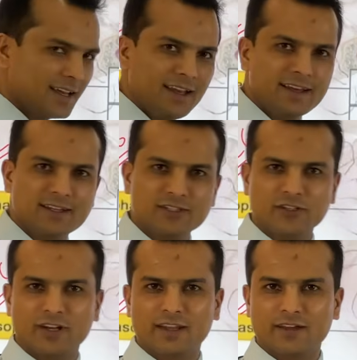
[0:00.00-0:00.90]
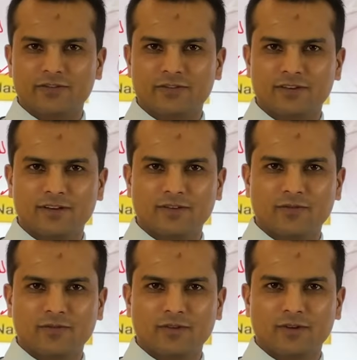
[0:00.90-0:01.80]
laryngeal nerve
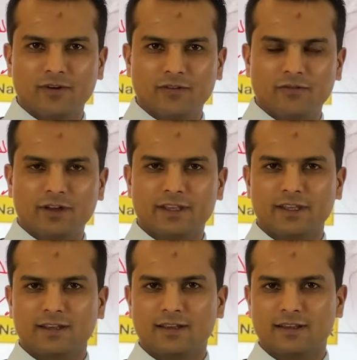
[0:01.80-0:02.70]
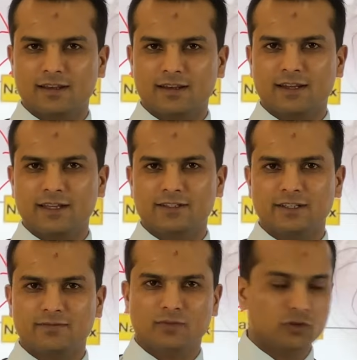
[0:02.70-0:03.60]
working nicely.
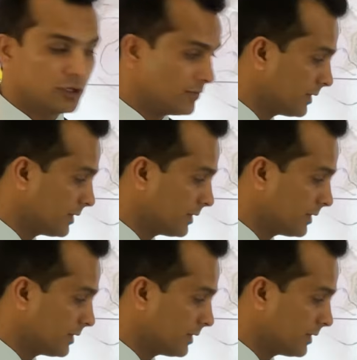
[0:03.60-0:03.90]
Okay,